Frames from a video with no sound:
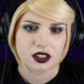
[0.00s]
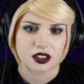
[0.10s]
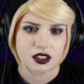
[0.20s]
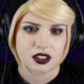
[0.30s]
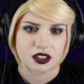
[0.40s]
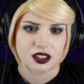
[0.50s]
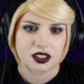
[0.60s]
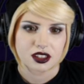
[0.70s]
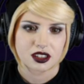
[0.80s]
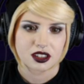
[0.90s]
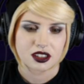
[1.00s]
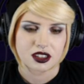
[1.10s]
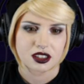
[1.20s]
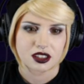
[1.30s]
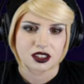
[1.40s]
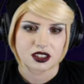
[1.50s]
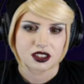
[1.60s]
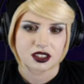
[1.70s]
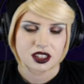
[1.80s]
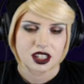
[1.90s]

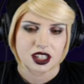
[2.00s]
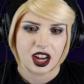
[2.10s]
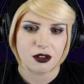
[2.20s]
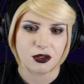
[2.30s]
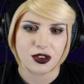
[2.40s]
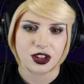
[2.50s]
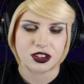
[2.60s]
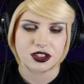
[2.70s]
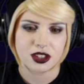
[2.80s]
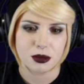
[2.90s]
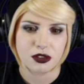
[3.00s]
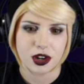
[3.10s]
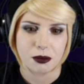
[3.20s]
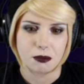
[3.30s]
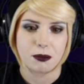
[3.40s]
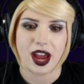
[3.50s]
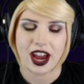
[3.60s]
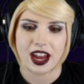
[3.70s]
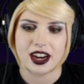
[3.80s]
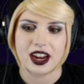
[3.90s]
I have a feeling this is going to be a very
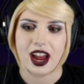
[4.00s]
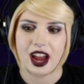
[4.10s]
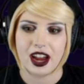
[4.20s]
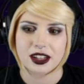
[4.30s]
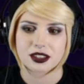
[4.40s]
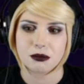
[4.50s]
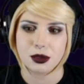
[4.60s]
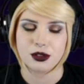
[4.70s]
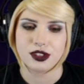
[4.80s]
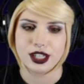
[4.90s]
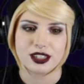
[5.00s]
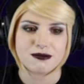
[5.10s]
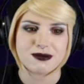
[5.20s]
bad-ass movie.